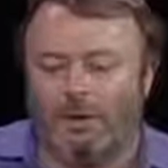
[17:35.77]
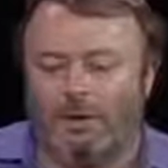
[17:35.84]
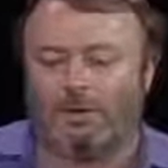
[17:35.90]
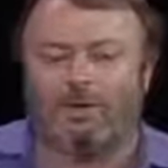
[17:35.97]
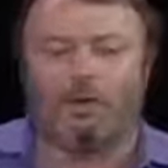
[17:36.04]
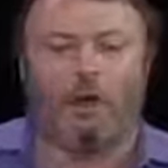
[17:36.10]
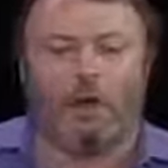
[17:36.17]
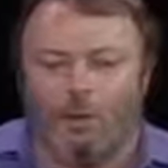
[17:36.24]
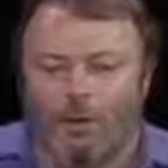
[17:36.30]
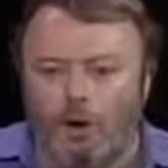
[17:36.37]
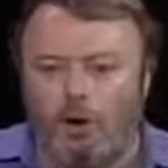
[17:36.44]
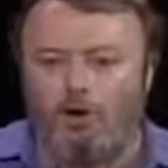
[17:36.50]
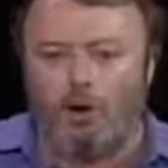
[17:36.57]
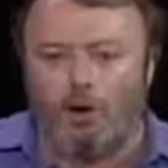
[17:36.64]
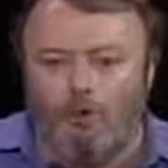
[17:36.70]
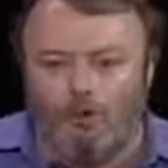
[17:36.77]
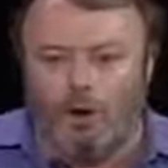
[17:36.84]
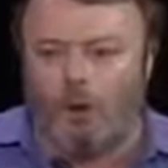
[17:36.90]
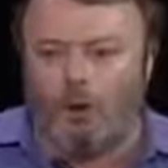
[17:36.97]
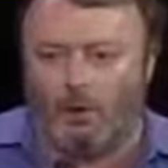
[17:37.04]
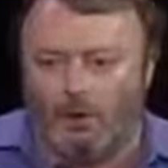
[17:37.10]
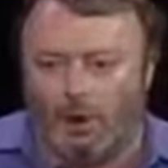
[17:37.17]
The slobbering
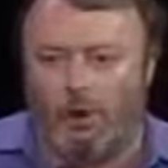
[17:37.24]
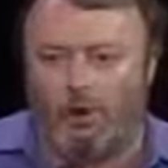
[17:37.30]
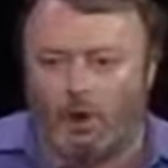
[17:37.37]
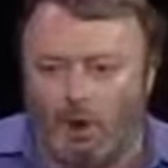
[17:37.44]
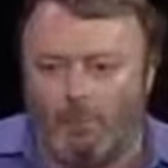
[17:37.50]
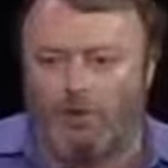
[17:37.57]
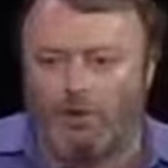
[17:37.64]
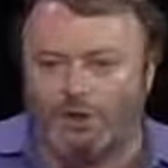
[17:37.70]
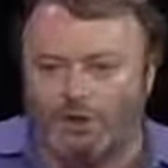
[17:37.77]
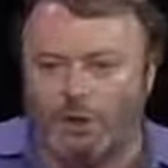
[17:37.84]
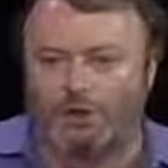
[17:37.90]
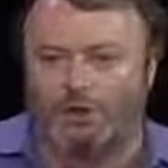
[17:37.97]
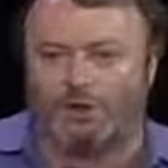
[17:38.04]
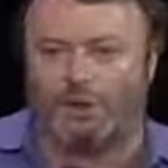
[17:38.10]
Dauphin, who they got because he's